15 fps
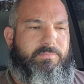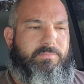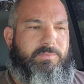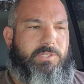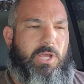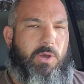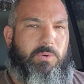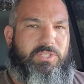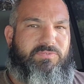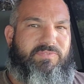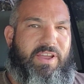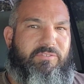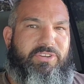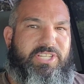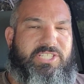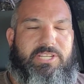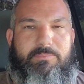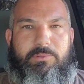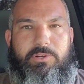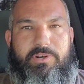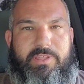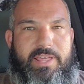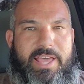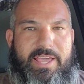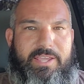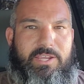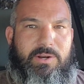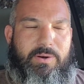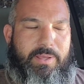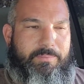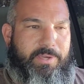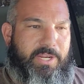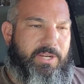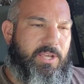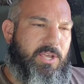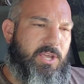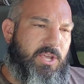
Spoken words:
So it's very similar to that, you know what I mean?